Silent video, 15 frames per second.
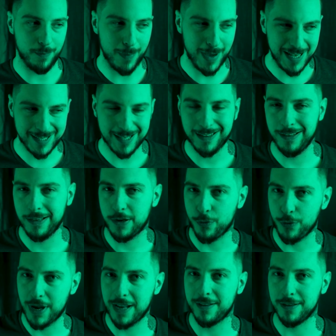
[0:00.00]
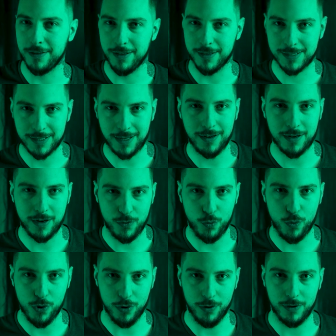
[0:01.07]
basically created the Stalker
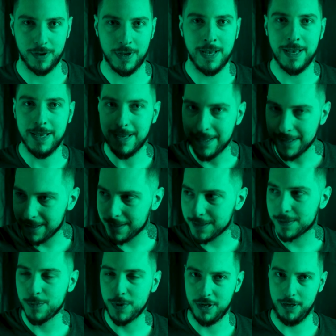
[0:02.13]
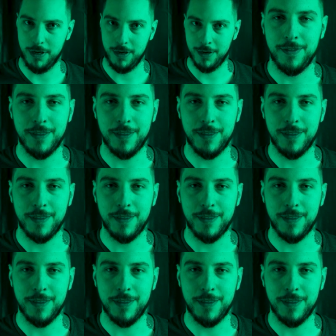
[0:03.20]
word in this mini,